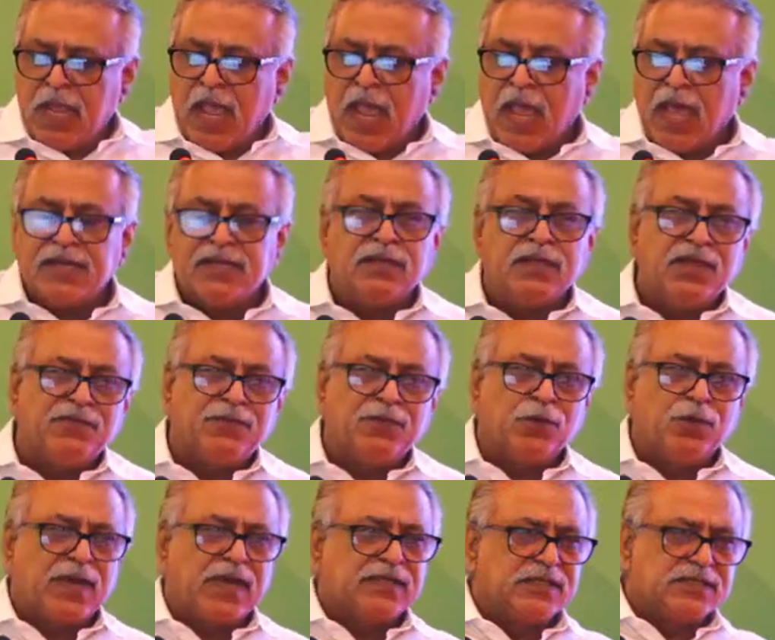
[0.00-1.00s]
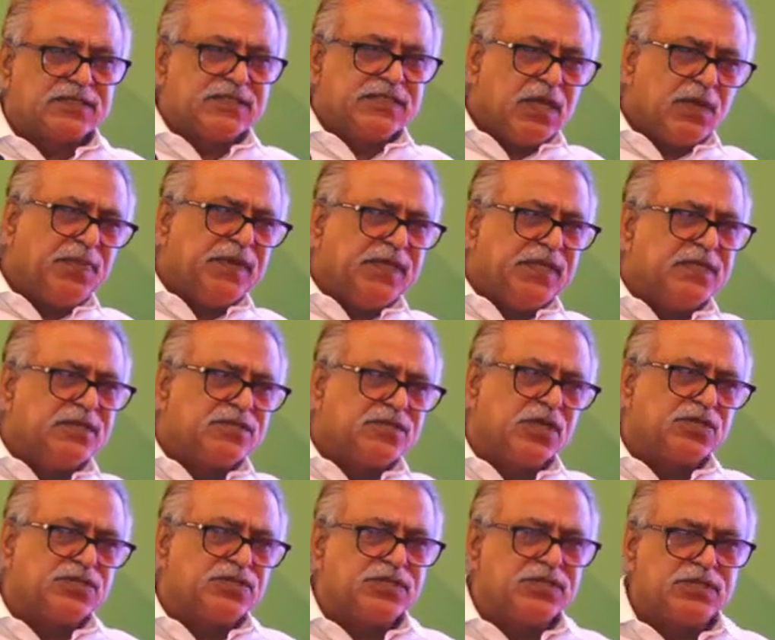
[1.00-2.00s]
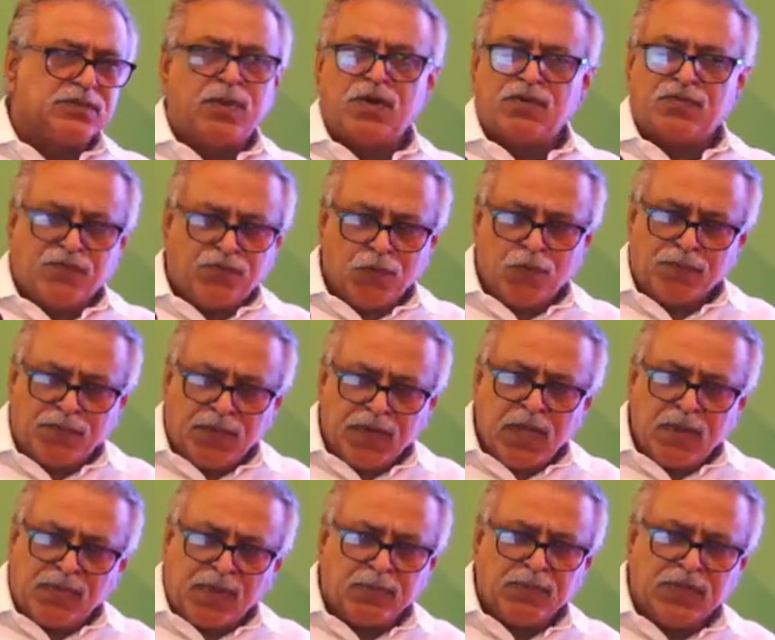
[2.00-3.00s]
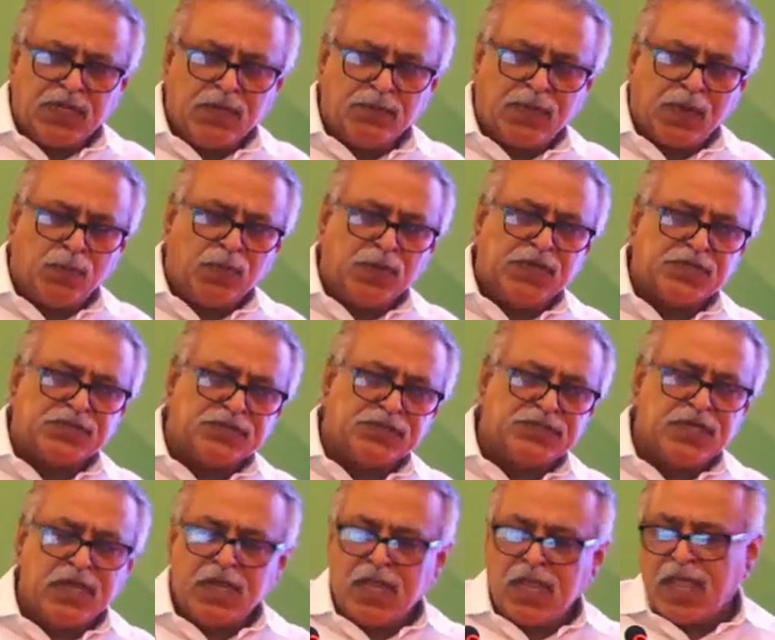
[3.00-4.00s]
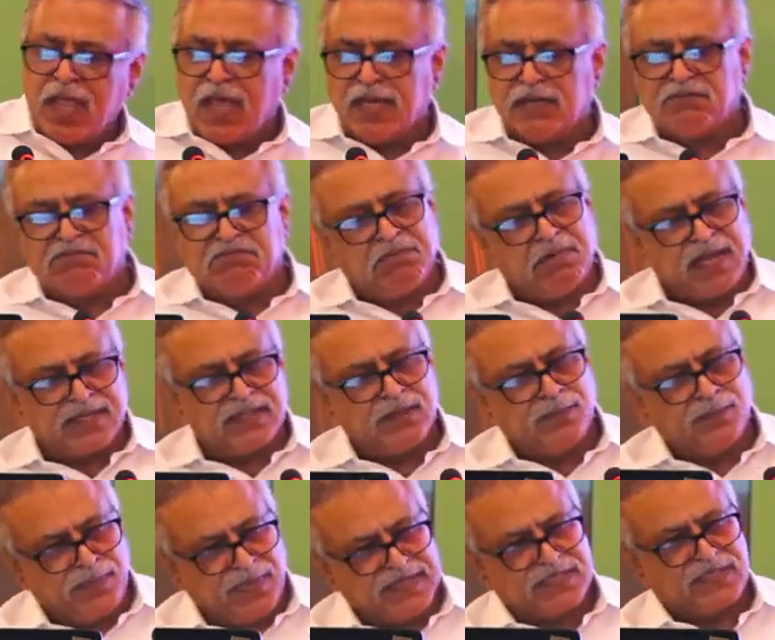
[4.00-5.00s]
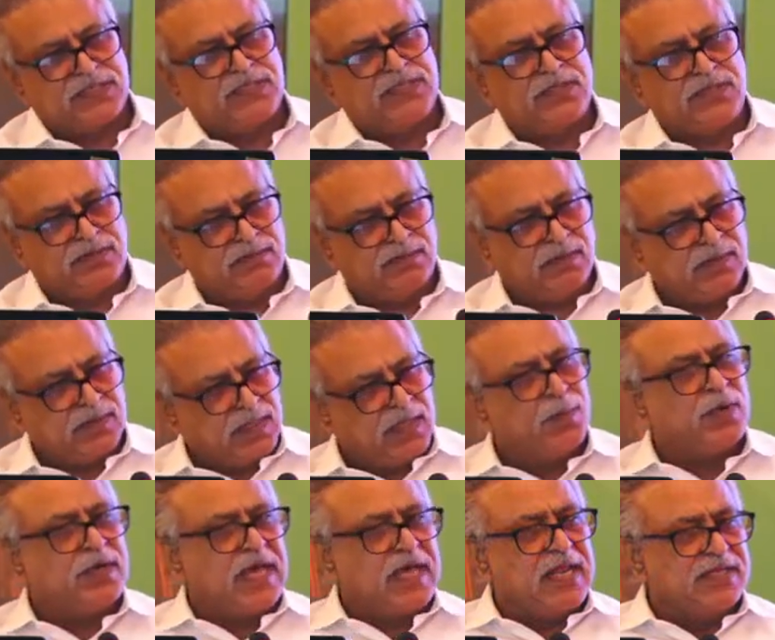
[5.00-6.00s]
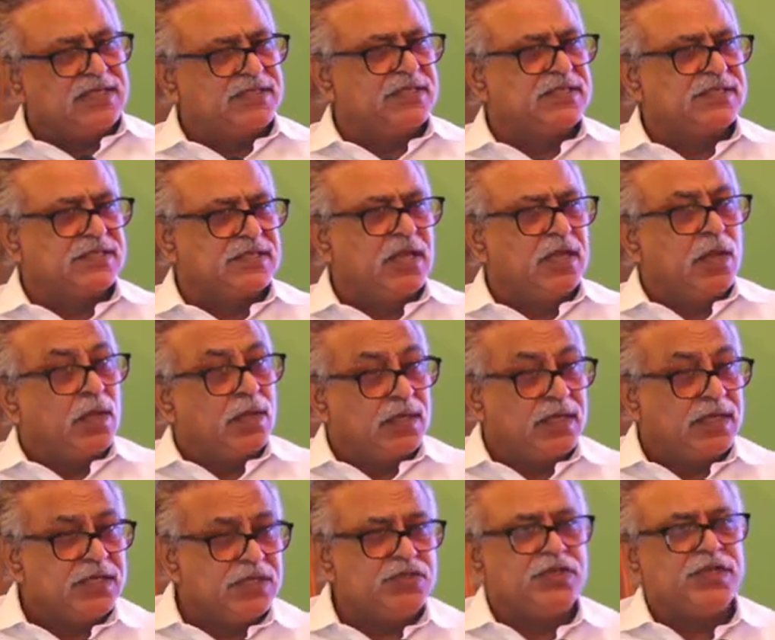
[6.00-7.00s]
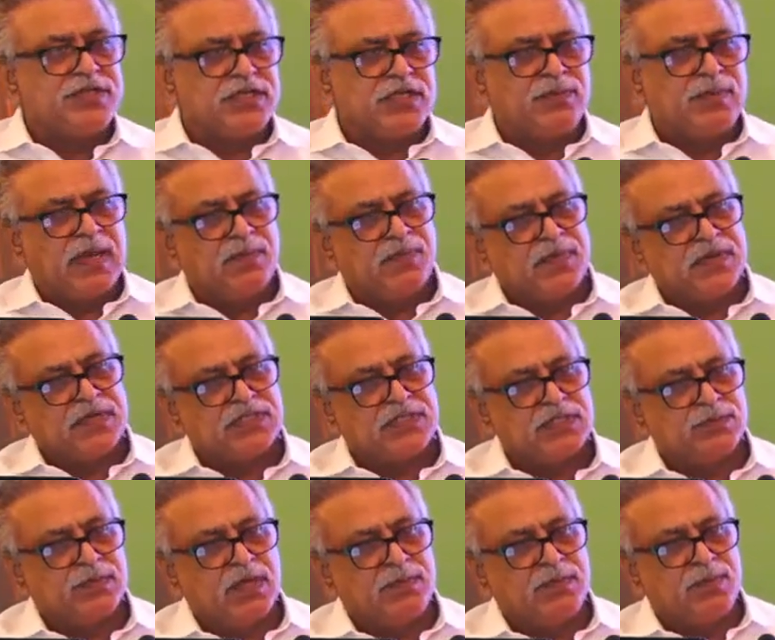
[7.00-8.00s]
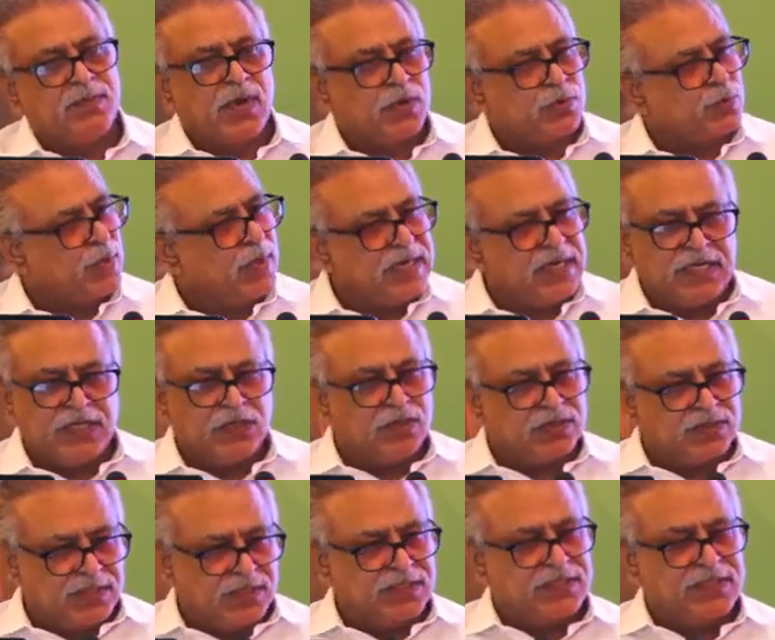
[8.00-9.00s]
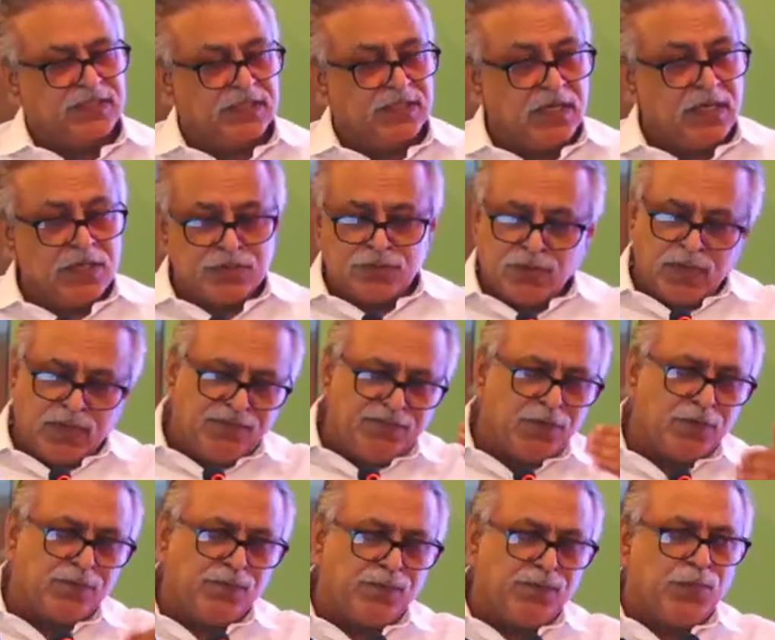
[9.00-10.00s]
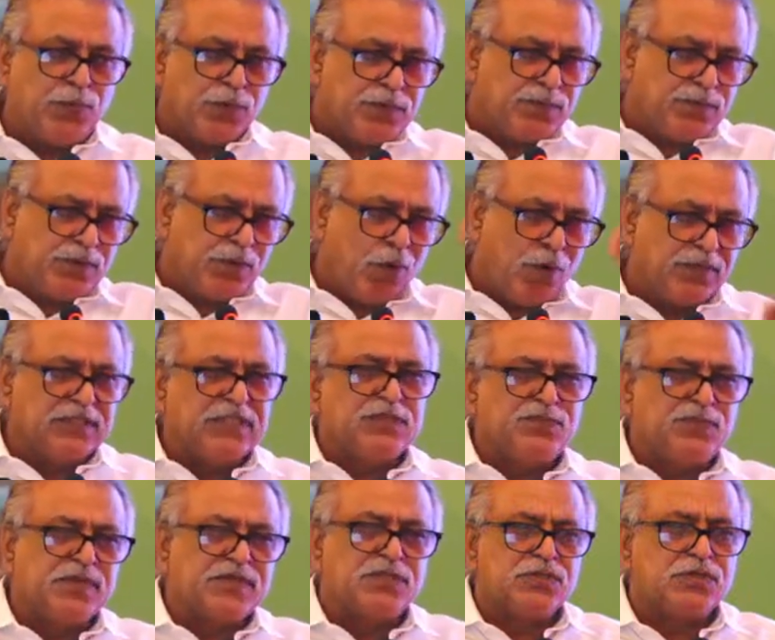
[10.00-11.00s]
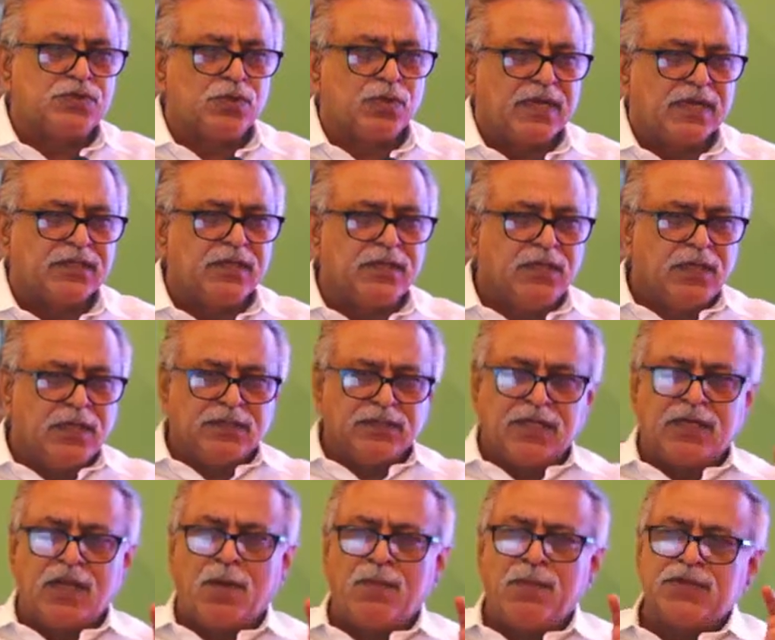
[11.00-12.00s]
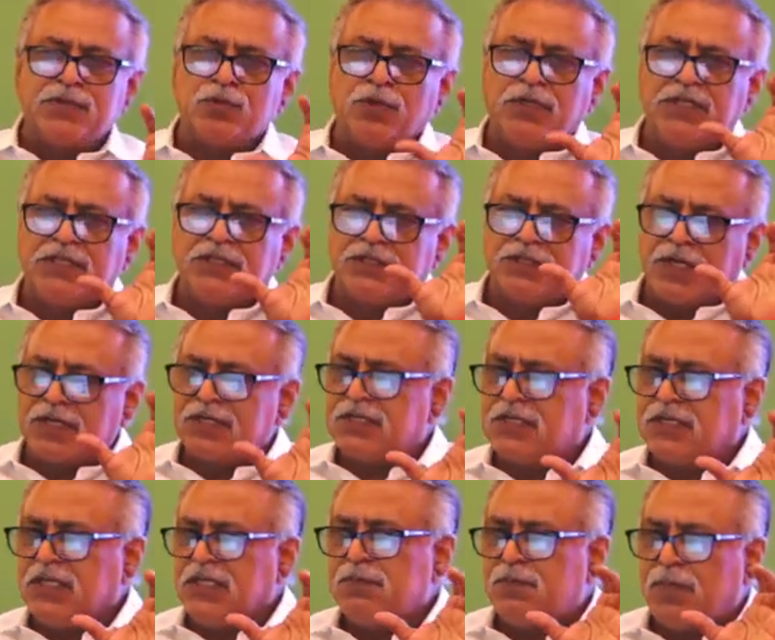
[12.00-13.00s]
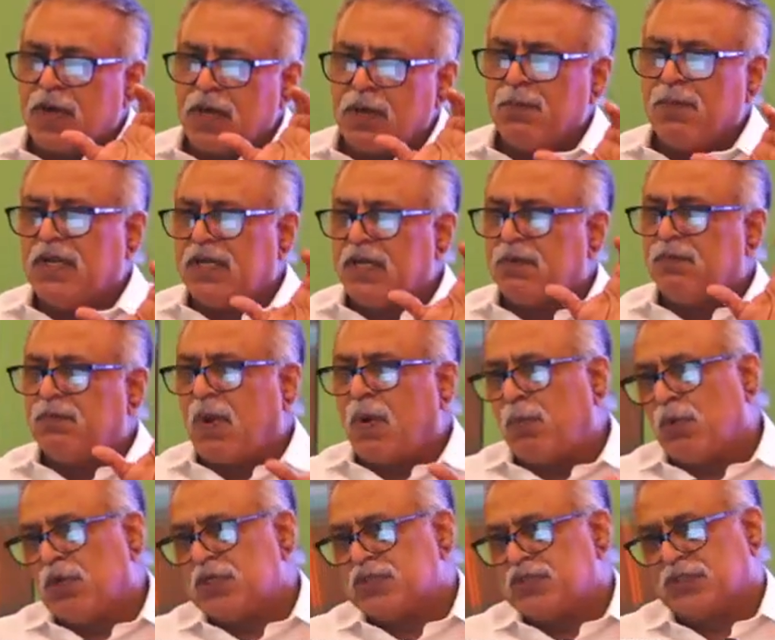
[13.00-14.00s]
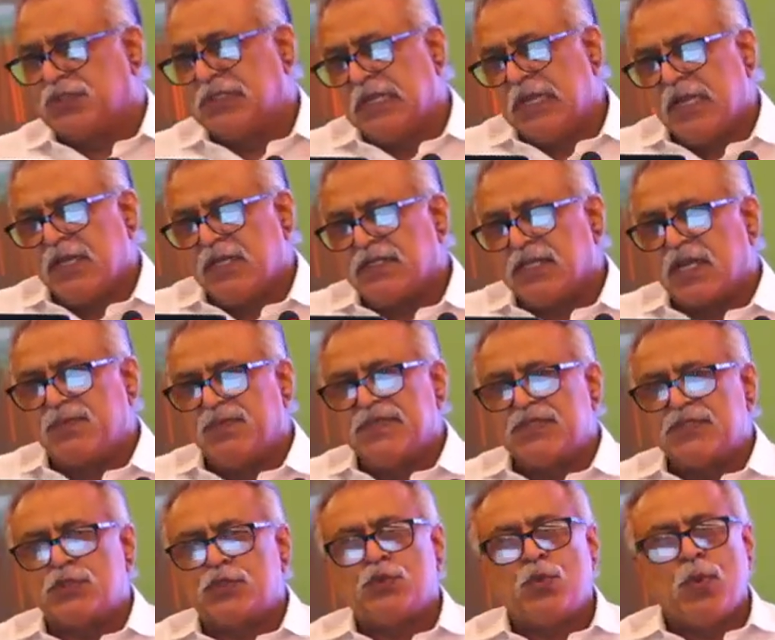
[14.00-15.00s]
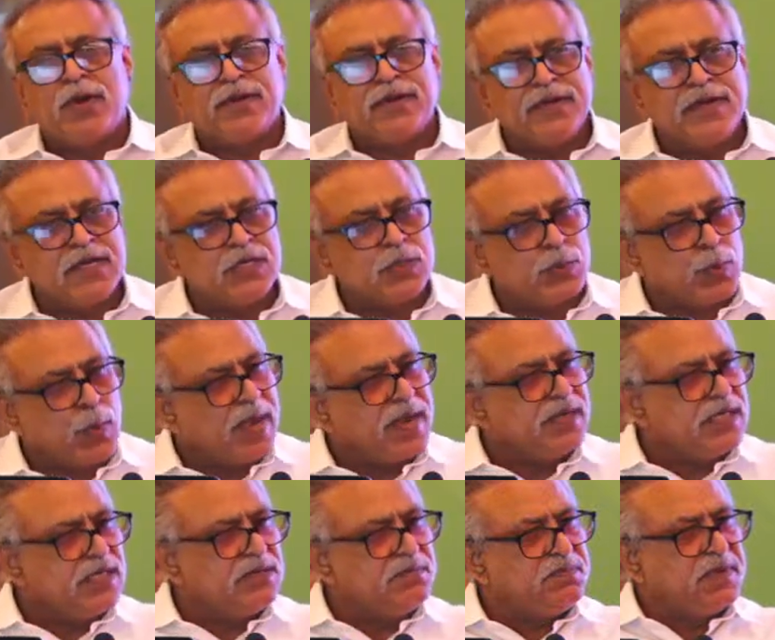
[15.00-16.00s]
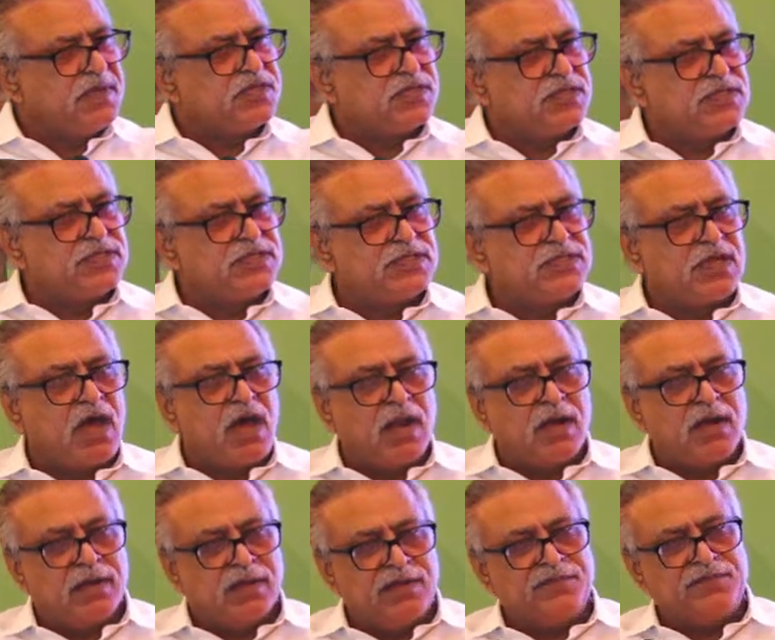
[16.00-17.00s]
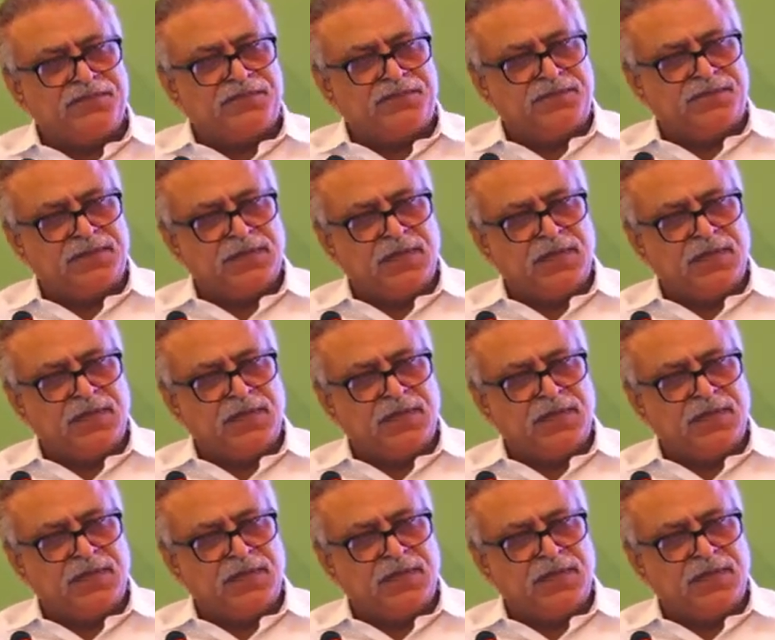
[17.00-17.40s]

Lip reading: And if you look at the CAPD insertions, about 4 per million population. And at the best, hemodialysis initiated by patients maybe about 20 or 30. So if you put all these patients together, the number is only 30 per million population. That means 220 patients are left